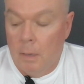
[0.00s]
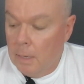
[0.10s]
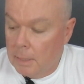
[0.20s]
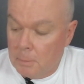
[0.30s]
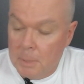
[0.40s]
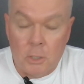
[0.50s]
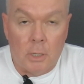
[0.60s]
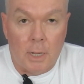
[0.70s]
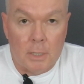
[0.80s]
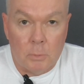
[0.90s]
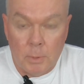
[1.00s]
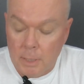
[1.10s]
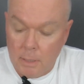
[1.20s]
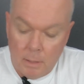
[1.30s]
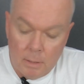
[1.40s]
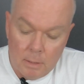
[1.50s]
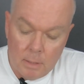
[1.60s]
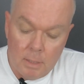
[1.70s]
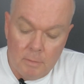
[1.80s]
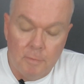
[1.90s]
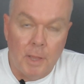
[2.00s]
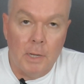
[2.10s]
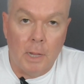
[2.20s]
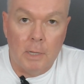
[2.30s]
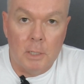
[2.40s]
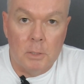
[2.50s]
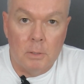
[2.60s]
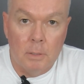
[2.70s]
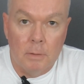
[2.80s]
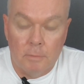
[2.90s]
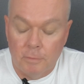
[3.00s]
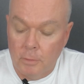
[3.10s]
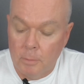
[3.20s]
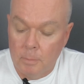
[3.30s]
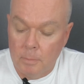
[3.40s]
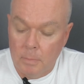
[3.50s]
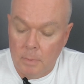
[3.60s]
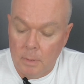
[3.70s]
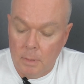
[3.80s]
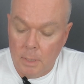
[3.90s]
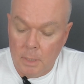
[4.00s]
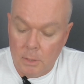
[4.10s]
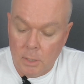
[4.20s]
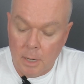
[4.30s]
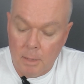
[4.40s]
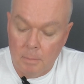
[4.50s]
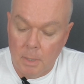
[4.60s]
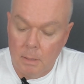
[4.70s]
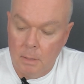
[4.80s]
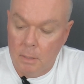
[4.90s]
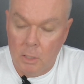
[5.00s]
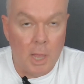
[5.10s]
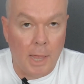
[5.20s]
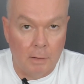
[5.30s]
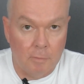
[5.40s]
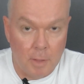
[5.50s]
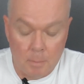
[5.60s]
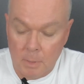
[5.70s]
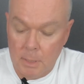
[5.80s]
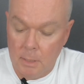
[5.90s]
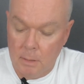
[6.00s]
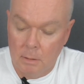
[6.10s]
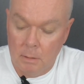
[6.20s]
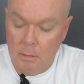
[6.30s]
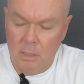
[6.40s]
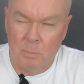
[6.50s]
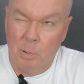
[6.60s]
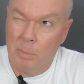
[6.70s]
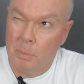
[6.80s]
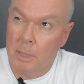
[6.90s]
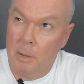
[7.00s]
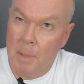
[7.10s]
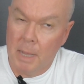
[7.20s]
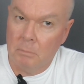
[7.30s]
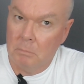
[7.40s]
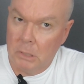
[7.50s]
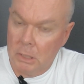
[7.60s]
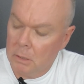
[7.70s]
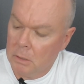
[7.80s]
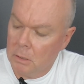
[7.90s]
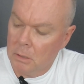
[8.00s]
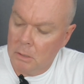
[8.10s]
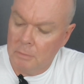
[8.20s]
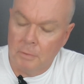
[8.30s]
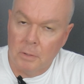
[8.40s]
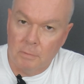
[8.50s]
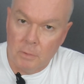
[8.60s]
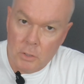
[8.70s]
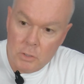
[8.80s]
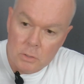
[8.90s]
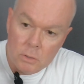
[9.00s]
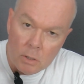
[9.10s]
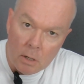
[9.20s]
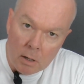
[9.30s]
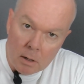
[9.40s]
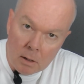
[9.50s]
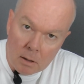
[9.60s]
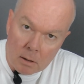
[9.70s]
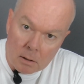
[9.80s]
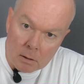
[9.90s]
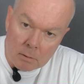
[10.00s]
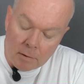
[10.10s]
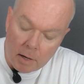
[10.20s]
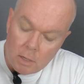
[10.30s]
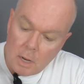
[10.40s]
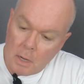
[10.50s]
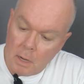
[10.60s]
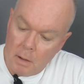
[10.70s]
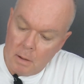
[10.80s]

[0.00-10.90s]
As I mentioned last week, the Fat Yak is from the same Yak family. There's probably about 6 different versions. Fat Yak.